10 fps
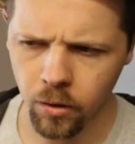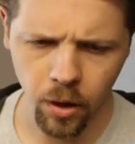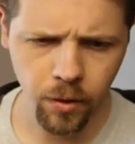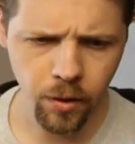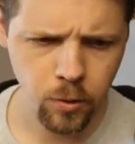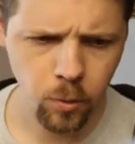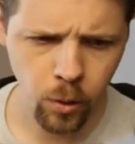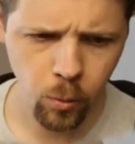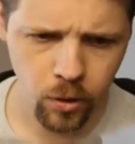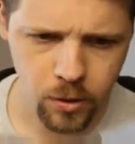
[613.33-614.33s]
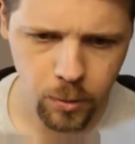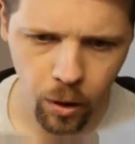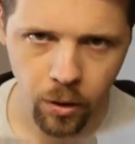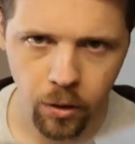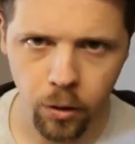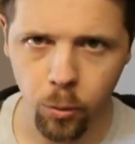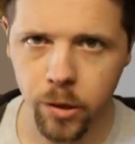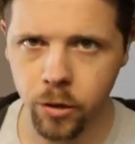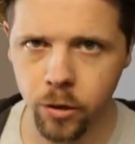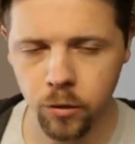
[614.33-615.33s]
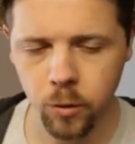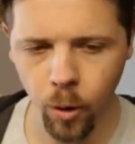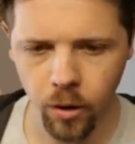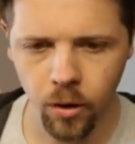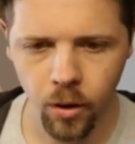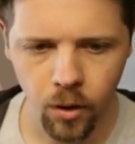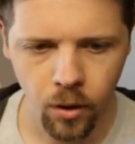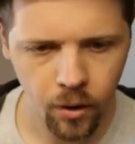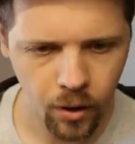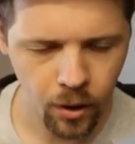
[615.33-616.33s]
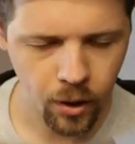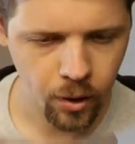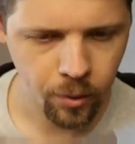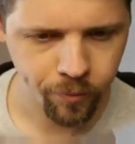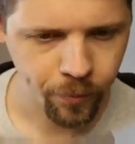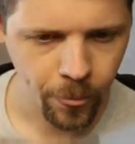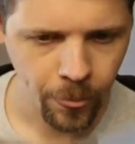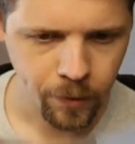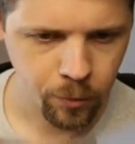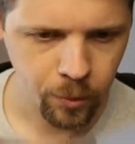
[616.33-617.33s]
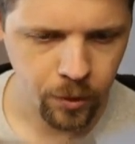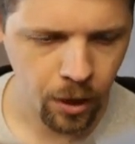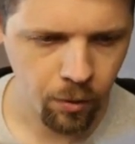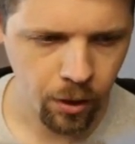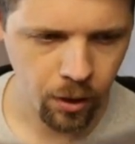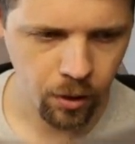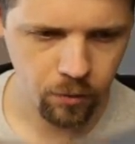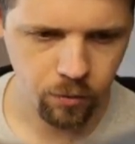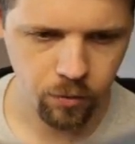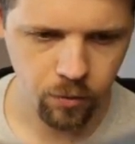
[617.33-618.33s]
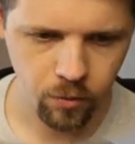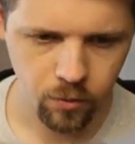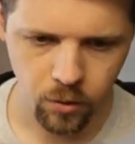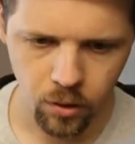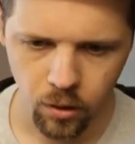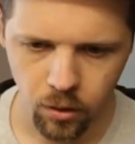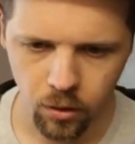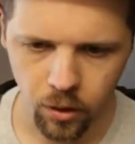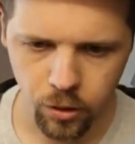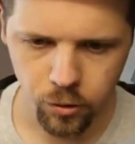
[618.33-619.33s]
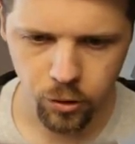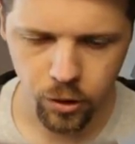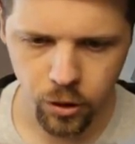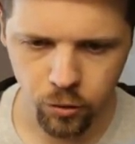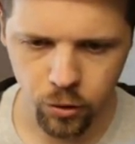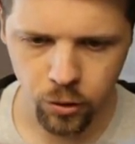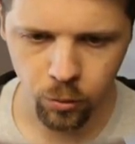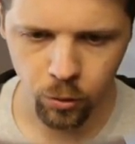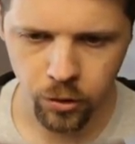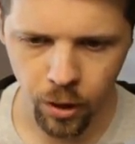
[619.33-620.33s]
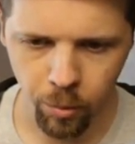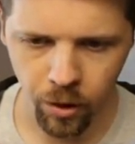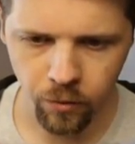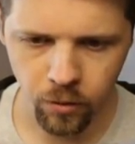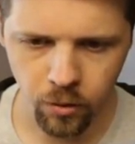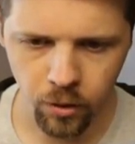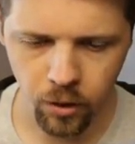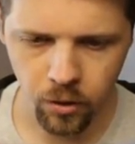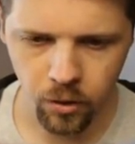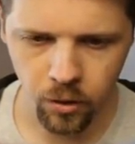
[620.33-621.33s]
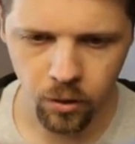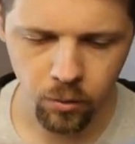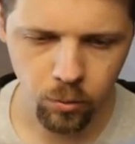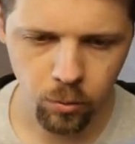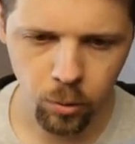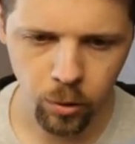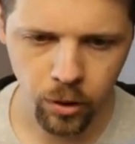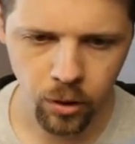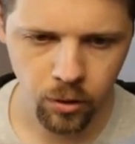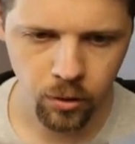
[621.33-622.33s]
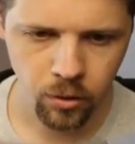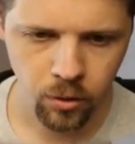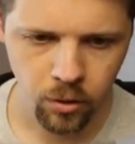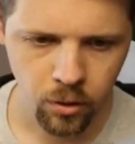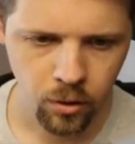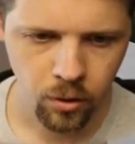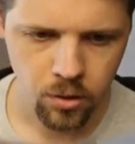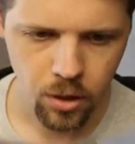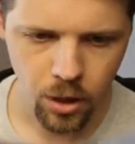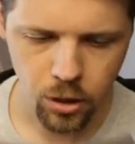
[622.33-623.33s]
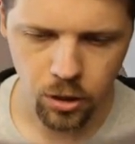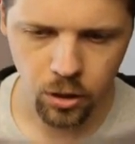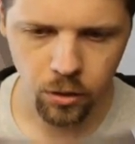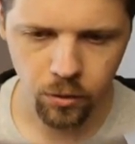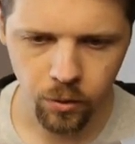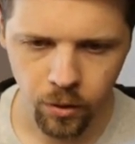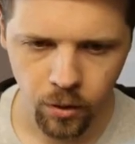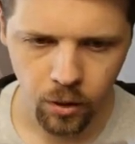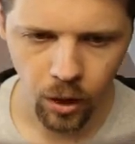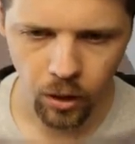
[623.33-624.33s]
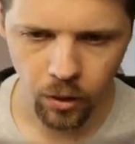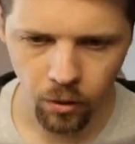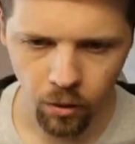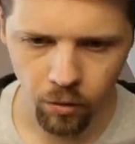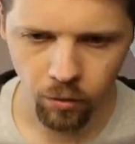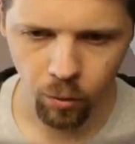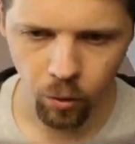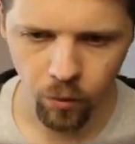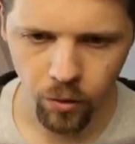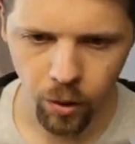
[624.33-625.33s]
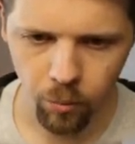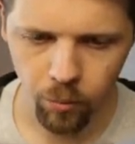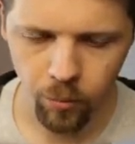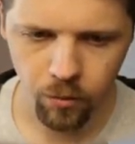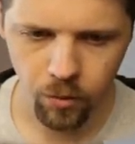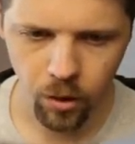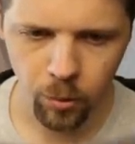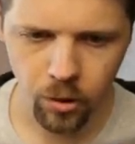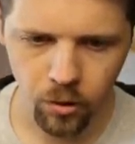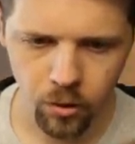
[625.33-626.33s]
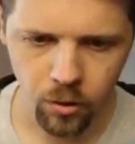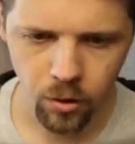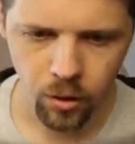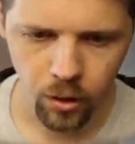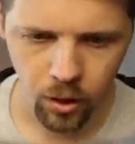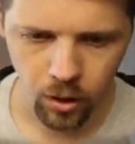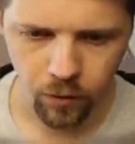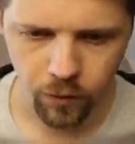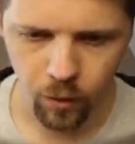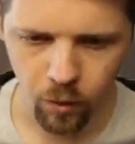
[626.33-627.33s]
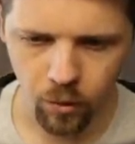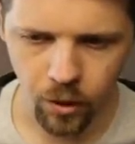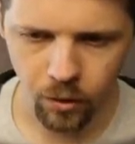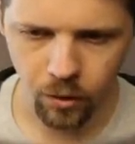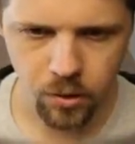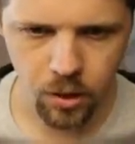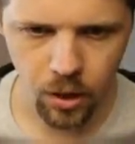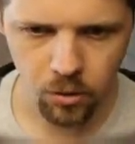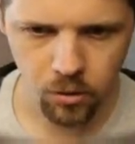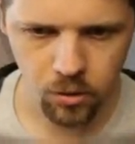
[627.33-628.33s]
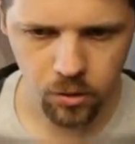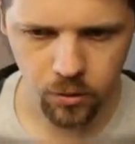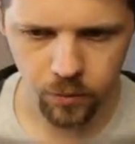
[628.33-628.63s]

Nathan S21 spawn, the original spawn. So we now have the Glazer Station, Crystal Workshop, Anvil, and the Woodworking Station here. And there are 4 of them available. And if you go downstairs,